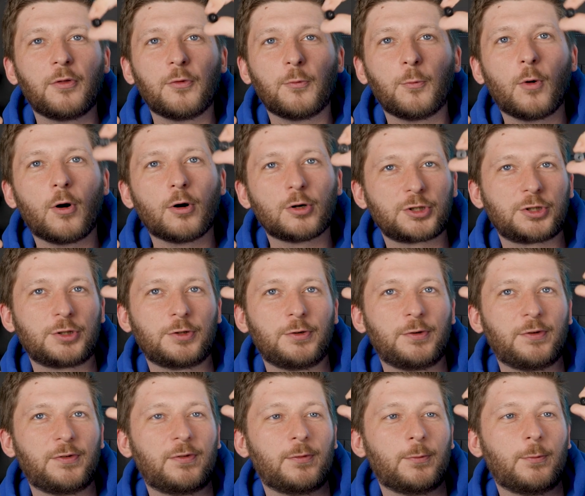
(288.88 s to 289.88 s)
the
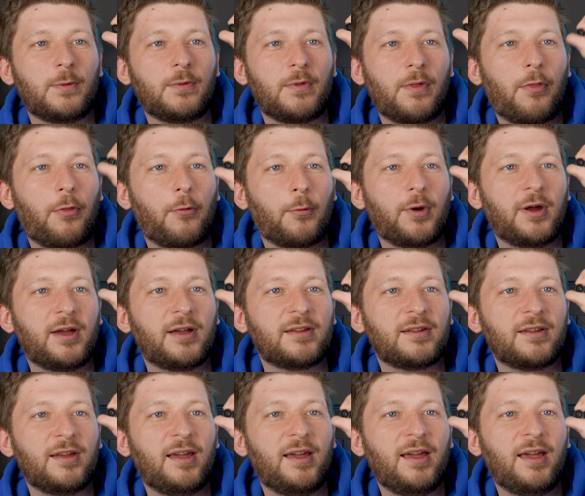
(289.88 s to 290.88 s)
washers with a thread
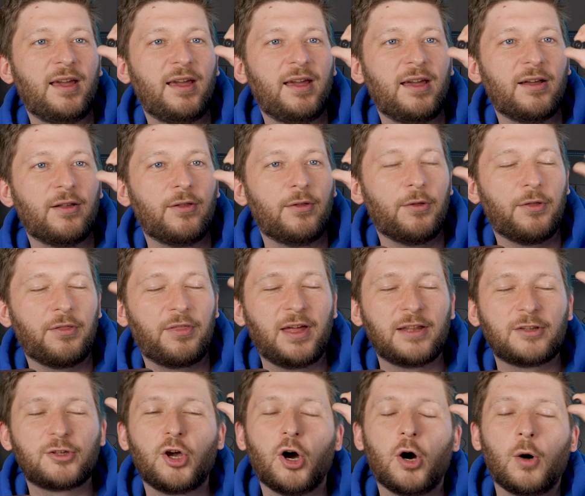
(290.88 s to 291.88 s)

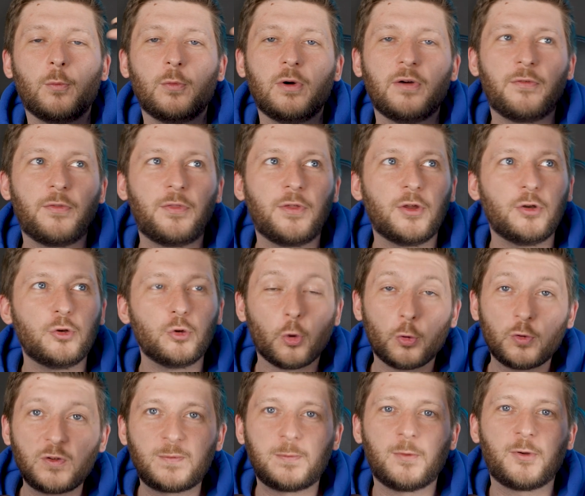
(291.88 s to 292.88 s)
that come with the
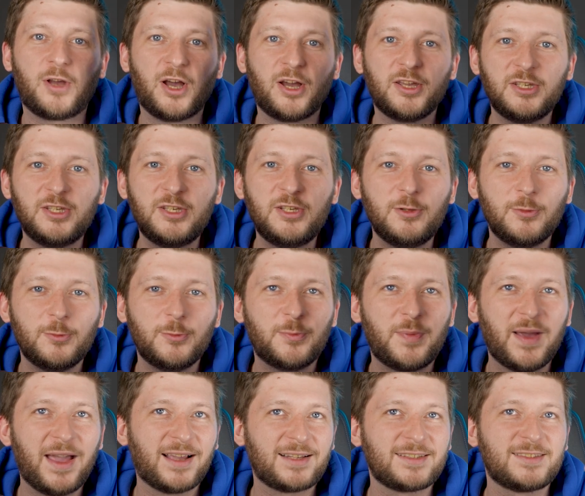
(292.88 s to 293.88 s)
noise blocker E
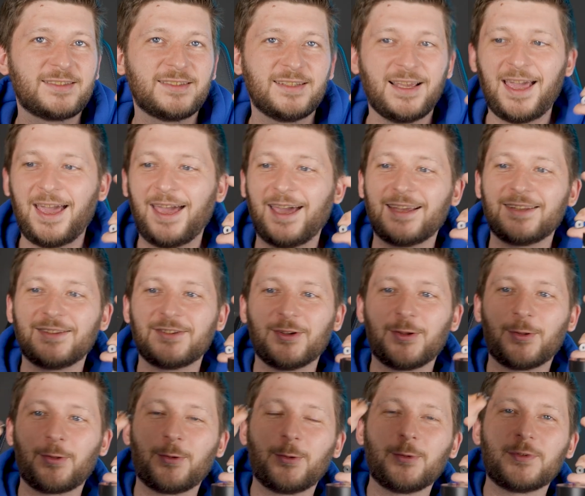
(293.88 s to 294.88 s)
Loop X. And
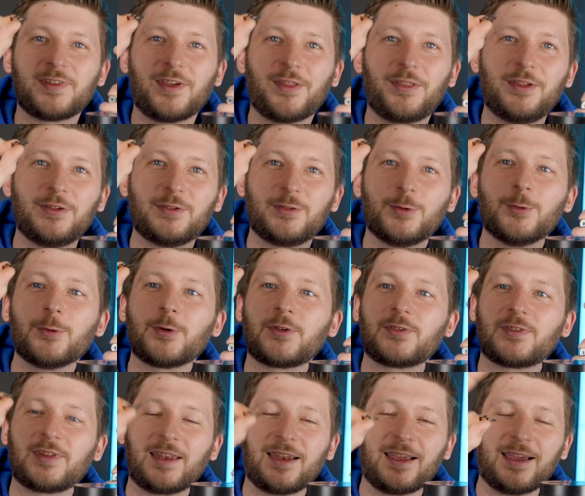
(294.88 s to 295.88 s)
those are these
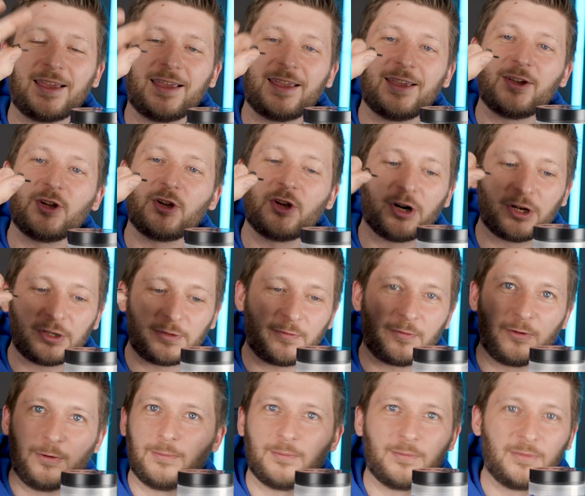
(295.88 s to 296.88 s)
hooks that I got
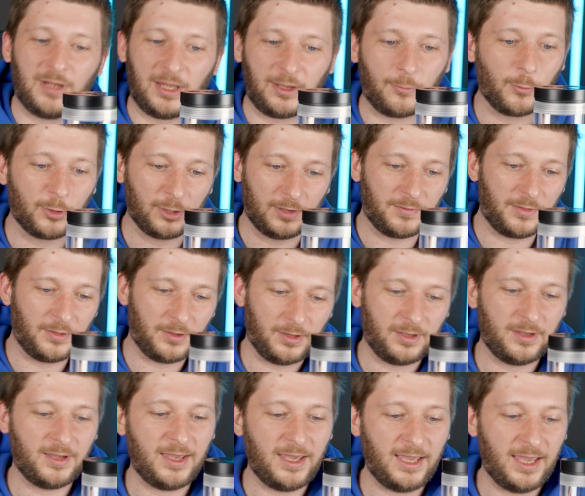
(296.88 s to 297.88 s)
from like one of
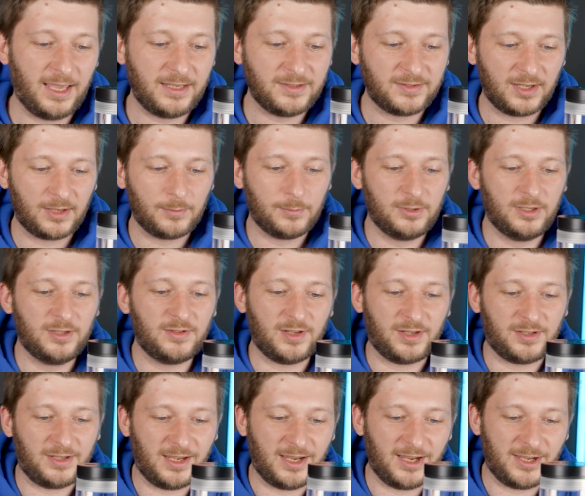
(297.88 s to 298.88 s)
the ASA
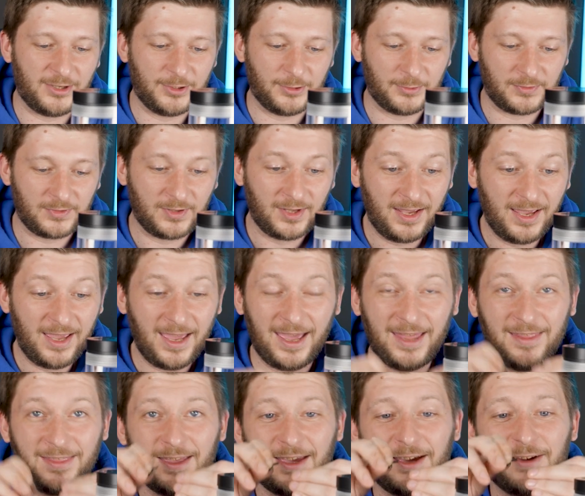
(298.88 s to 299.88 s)
Blizzard AIOs.
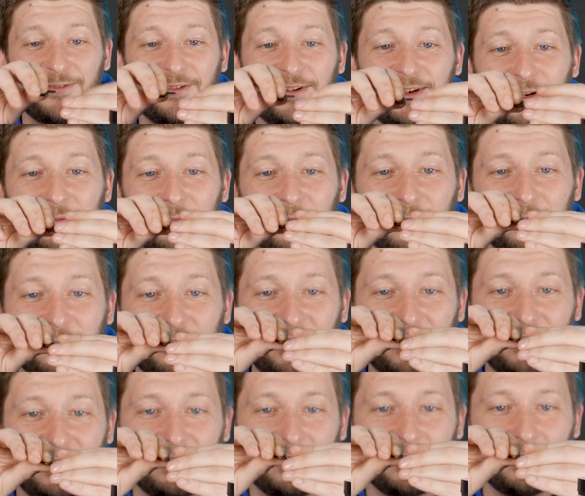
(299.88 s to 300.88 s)
And they are fitting
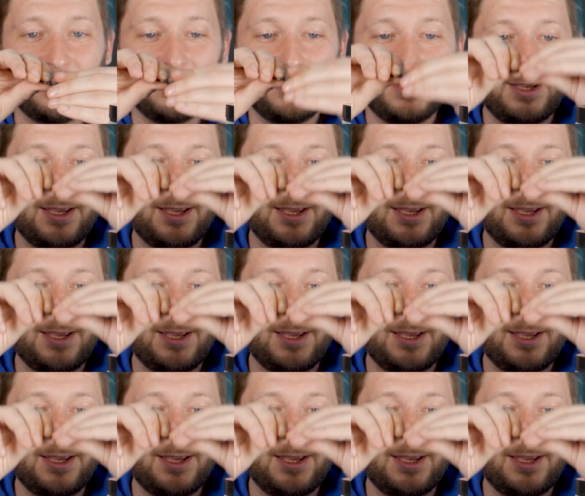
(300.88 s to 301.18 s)
perfectly.